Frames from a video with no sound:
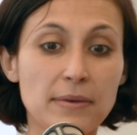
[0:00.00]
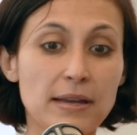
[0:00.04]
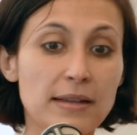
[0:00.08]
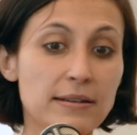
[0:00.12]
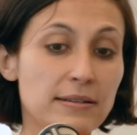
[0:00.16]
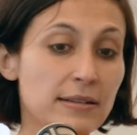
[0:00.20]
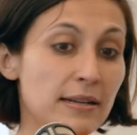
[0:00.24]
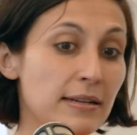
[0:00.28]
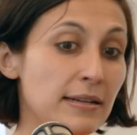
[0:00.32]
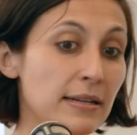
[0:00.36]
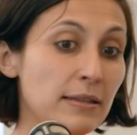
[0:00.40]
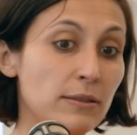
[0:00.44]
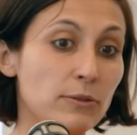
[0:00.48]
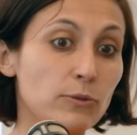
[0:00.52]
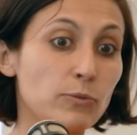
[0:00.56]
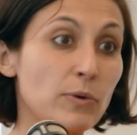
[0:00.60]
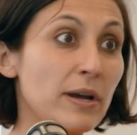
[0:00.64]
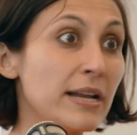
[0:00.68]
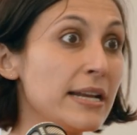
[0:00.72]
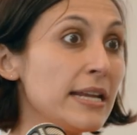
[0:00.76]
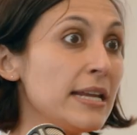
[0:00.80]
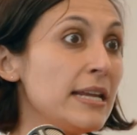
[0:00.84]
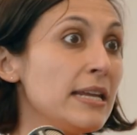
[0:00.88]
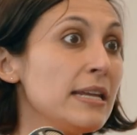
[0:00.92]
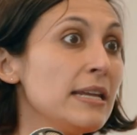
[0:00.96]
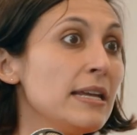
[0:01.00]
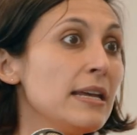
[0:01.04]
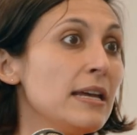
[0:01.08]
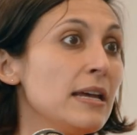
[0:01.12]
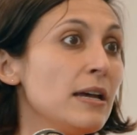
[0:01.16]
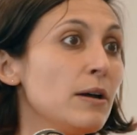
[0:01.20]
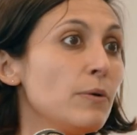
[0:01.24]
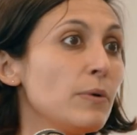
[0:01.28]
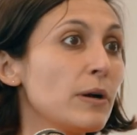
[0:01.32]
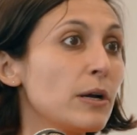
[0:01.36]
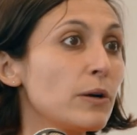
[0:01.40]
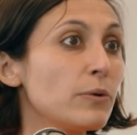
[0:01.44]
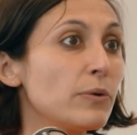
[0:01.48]
And then in 2020,
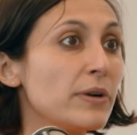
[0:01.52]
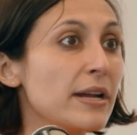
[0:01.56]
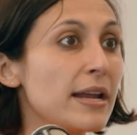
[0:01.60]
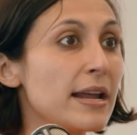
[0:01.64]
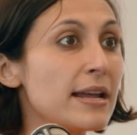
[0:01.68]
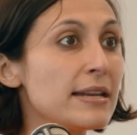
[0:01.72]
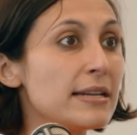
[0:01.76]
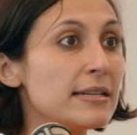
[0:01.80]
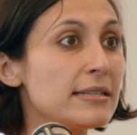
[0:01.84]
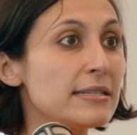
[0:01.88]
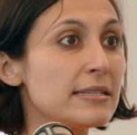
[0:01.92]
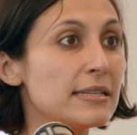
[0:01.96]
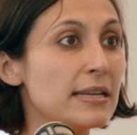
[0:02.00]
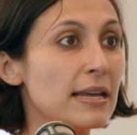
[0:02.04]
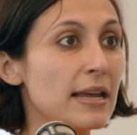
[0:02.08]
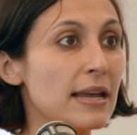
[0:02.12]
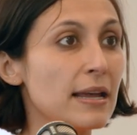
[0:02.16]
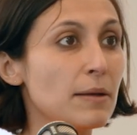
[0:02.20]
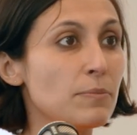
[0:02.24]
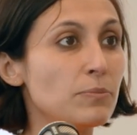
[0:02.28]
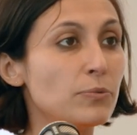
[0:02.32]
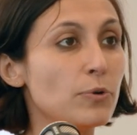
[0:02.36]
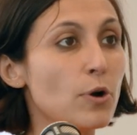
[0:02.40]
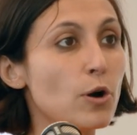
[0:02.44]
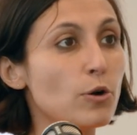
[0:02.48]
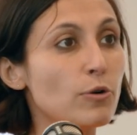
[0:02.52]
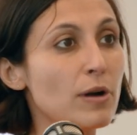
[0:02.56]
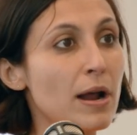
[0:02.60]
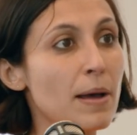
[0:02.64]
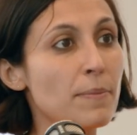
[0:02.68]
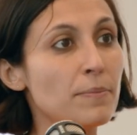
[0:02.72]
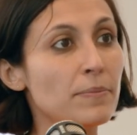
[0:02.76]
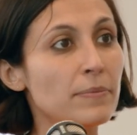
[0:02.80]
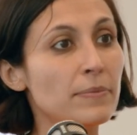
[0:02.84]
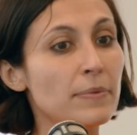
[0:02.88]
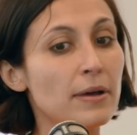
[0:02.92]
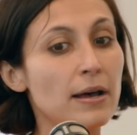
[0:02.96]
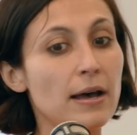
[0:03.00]
we created a
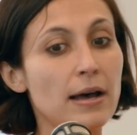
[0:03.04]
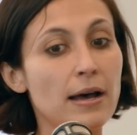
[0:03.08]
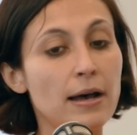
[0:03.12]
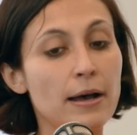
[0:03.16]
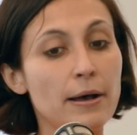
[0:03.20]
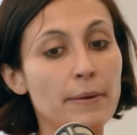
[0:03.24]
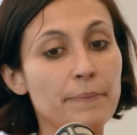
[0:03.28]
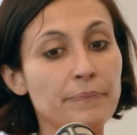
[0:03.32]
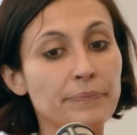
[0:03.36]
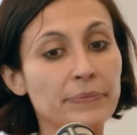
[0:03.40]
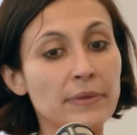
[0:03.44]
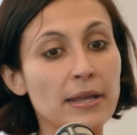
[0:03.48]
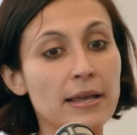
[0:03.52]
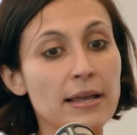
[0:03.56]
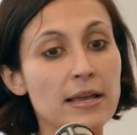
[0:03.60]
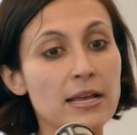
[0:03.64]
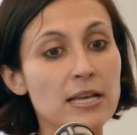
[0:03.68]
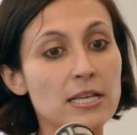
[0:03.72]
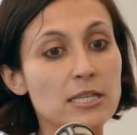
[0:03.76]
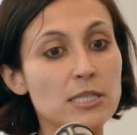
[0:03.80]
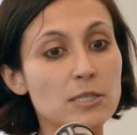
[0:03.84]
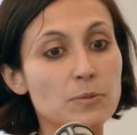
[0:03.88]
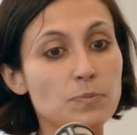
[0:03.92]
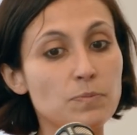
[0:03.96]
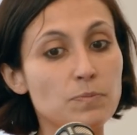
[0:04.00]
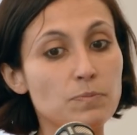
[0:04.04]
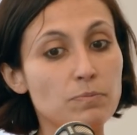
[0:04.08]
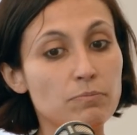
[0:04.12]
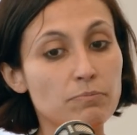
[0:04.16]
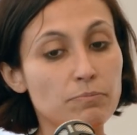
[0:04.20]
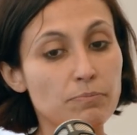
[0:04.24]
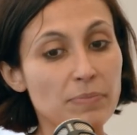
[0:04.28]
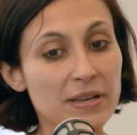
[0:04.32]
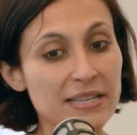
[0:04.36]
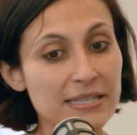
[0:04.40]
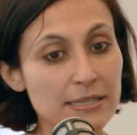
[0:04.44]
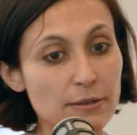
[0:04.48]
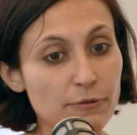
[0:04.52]
program
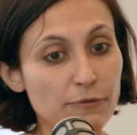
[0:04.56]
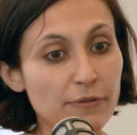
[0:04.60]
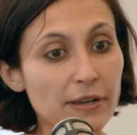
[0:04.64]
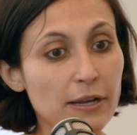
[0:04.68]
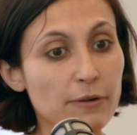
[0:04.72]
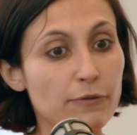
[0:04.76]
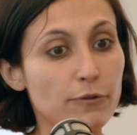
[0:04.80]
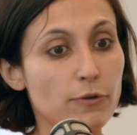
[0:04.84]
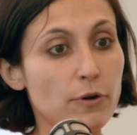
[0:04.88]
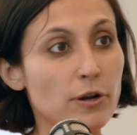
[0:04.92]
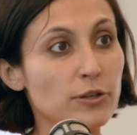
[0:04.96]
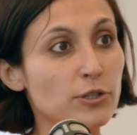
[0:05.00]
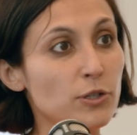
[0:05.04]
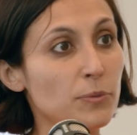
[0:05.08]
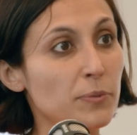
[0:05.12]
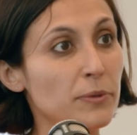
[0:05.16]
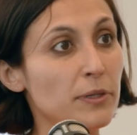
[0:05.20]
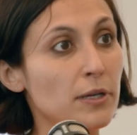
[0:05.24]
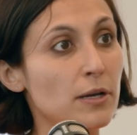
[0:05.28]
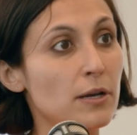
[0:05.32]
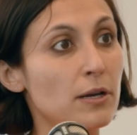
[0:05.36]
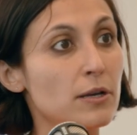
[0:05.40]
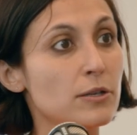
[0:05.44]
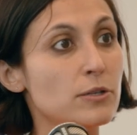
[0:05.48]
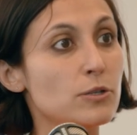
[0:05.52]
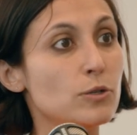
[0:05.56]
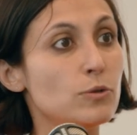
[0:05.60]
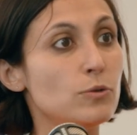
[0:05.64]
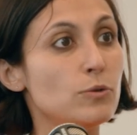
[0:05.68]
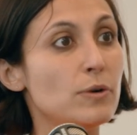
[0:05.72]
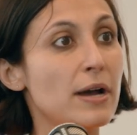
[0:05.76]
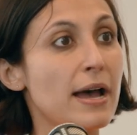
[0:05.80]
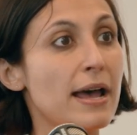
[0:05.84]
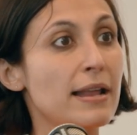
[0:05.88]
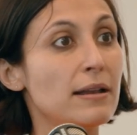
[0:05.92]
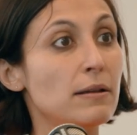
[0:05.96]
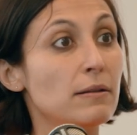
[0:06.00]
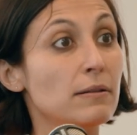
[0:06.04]
specific for entrepreneurs who
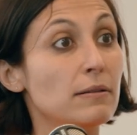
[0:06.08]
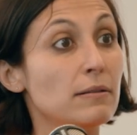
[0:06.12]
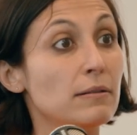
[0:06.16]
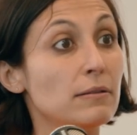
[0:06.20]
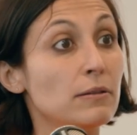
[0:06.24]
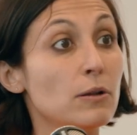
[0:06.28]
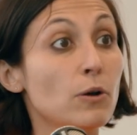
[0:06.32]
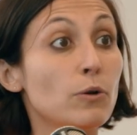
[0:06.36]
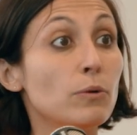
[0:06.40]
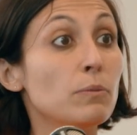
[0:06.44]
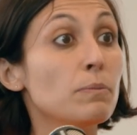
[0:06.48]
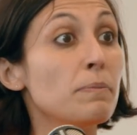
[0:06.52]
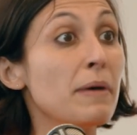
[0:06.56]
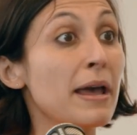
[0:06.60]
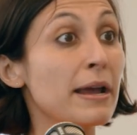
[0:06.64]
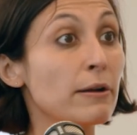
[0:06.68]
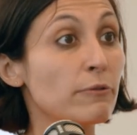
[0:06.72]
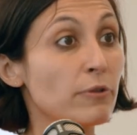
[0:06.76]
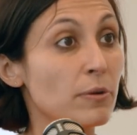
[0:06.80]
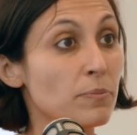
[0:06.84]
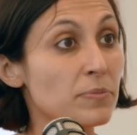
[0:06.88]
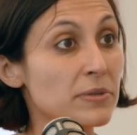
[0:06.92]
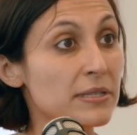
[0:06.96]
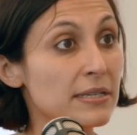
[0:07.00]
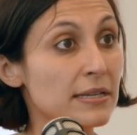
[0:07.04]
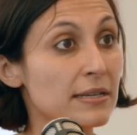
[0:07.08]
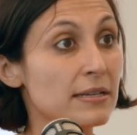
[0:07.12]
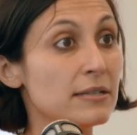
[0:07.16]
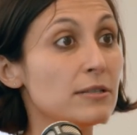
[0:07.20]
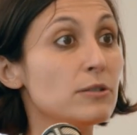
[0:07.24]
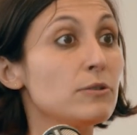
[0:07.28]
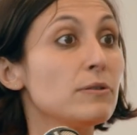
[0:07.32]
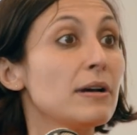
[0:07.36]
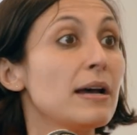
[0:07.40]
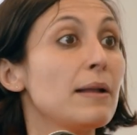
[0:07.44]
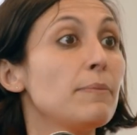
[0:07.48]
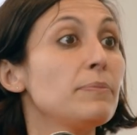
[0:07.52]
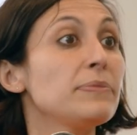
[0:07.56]
had known bankruptcy
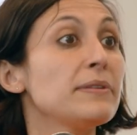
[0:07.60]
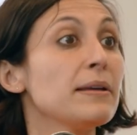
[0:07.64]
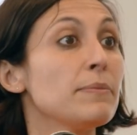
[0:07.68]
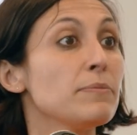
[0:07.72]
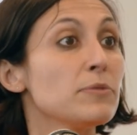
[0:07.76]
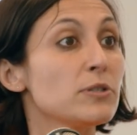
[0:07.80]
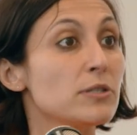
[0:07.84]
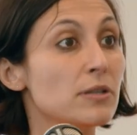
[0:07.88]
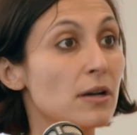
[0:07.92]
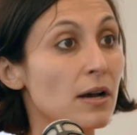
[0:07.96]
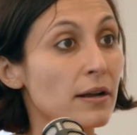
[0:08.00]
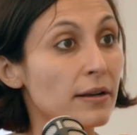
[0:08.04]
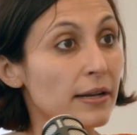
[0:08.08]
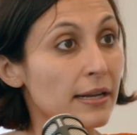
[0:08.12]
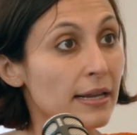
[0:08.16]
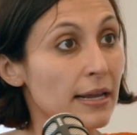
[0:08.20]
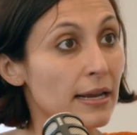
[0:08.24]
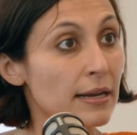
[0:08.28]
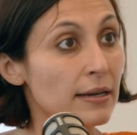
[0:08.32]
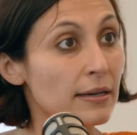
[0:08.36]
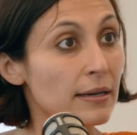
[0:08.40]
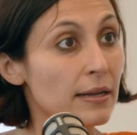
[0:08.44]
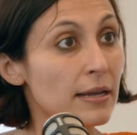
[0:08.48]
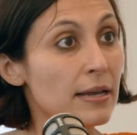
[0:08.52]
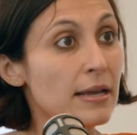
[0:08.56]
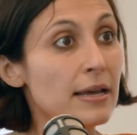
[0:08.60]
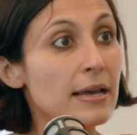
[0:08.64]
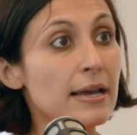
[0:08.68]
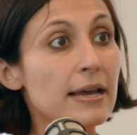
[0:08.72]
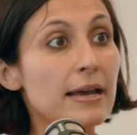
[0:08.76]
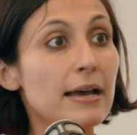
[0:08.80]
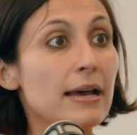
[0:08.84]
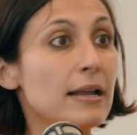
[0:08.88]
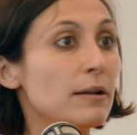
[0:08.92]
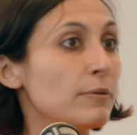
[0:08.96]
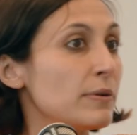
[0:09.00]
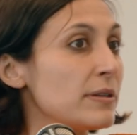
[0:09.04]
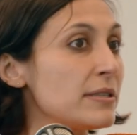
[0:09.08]
to help them start again.
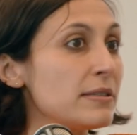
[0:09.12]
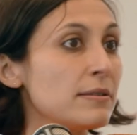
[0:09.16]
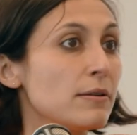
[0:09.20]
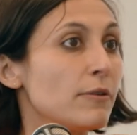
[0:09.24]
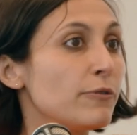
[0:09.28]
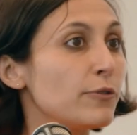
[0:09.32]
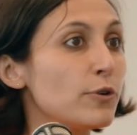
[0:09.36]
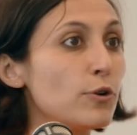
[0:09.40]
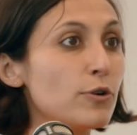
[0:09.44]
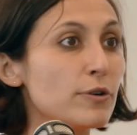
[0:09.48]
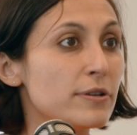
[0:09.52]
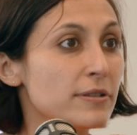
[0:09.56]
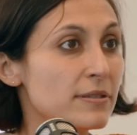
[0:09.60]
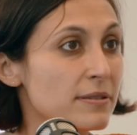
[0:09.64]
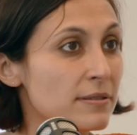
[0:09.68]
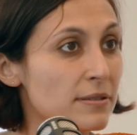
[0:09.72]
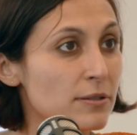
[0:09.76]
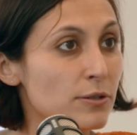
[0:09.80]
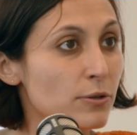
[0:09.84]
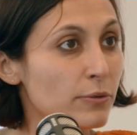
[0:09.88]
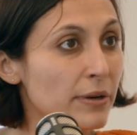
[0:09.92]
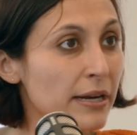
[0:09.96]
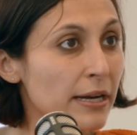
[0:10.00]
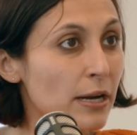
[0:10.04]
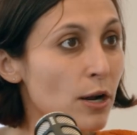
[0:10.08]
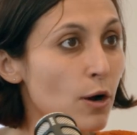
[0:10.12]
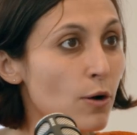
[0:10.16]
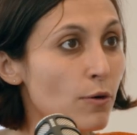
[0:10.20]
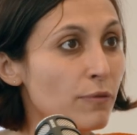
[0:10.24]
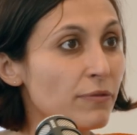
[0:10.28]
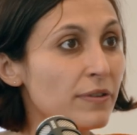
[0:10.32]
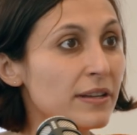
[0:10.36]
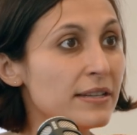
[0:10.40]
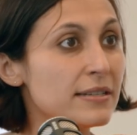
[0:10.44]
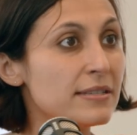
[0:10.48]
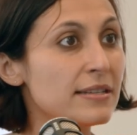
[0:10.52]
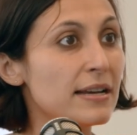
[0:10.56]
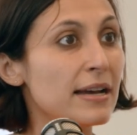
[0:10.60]
And it was, of course, during
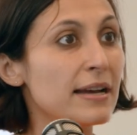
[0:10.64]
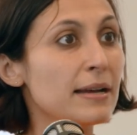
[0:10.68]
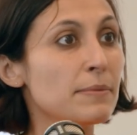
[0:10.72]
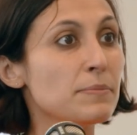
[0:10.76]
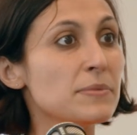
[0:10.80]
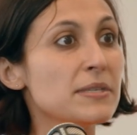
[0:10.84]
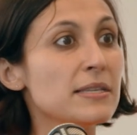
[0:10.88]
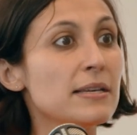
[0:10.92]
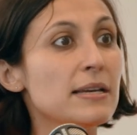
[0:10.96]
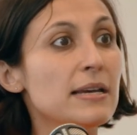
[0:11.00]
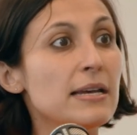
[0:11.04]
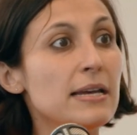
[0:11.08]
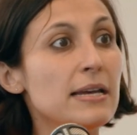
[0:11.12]
COVID times,